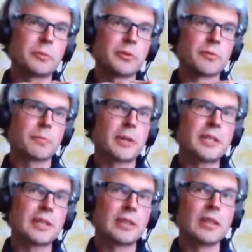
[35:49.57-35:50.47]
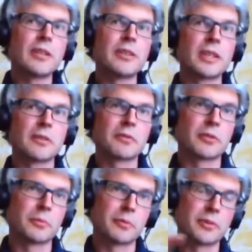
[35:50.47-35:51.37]
which was basically learning
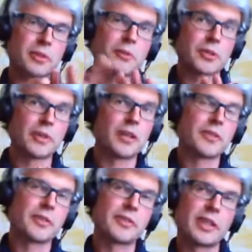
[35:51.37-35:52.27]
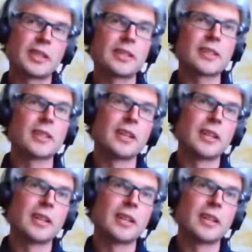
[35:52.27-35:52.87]
from the results of other things